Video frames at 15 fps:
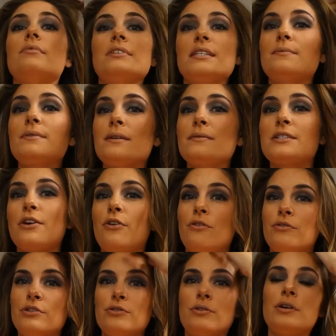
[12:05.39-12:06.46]
sometimes I
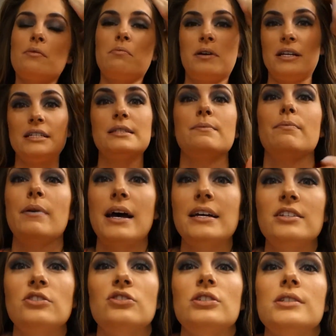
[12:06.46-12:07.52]
overdo it, but it's
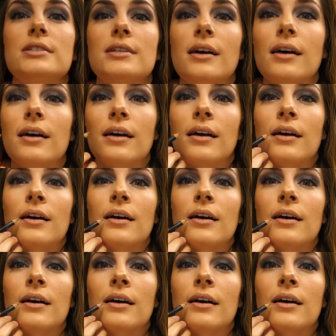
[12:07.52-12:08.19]
best just to